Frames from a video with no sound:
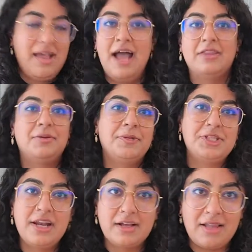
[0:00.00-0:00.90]

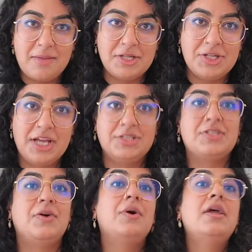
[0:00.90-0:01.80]
anthropogenic climate change,
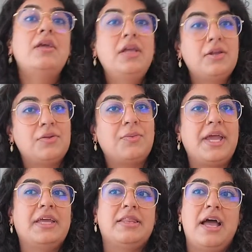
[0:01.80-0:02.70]
so the
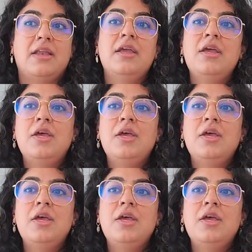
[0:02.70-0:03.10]
way that